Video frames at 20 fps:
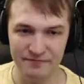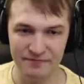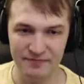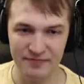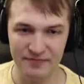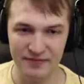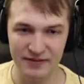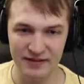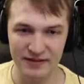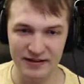
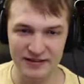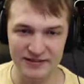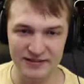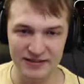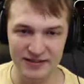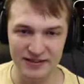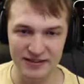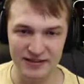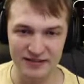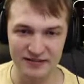Let's see.
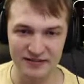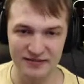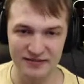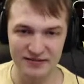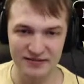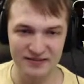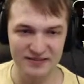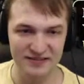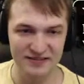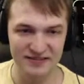
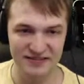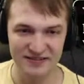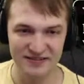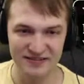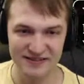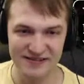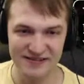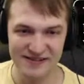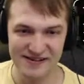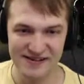
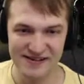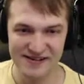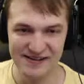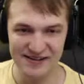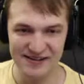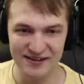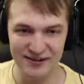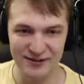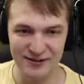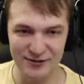
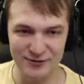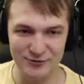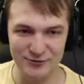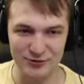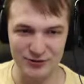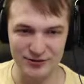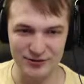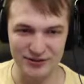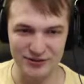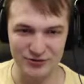Oh,
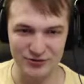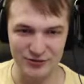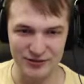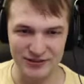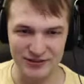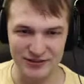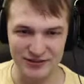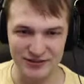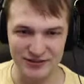choices, choices.